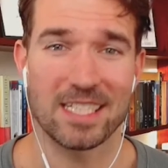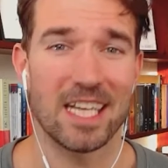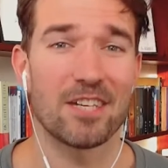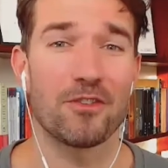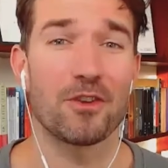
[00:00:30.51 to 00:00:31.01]
has
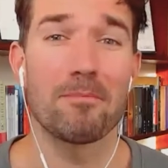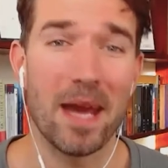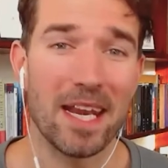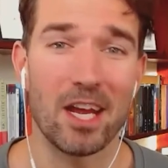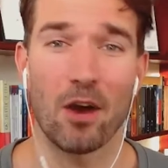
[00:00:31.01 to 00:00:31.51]
interviewed
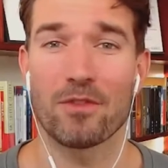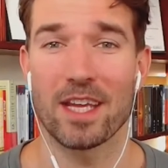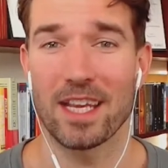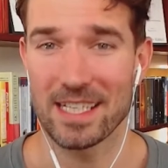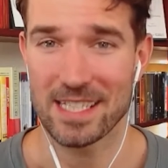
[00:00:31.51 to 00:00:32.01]
many of
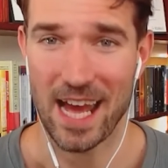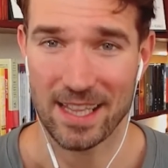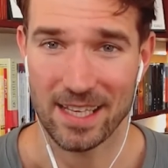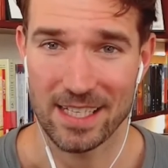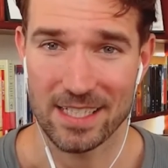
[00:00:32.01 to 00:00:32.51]
the elite
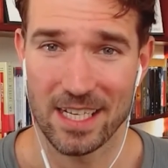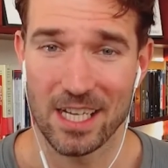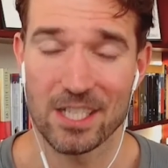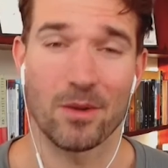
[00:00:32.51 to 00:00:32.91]
athletes.